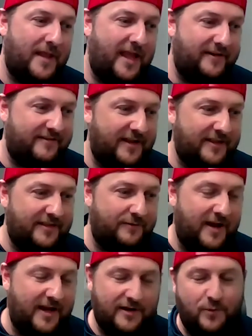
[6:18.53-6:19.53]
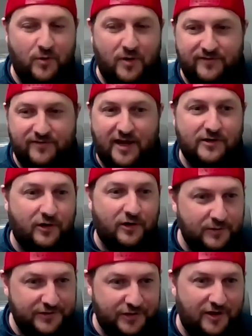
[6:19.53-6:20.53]
I had a site that ranked number one for
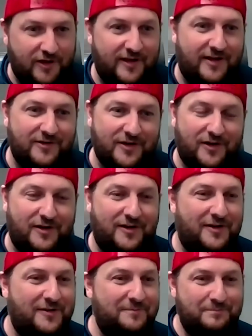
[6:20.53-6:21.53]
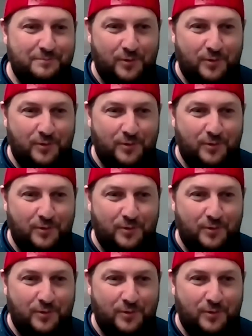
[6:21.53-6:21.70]
alcohol withdrawal, alcohol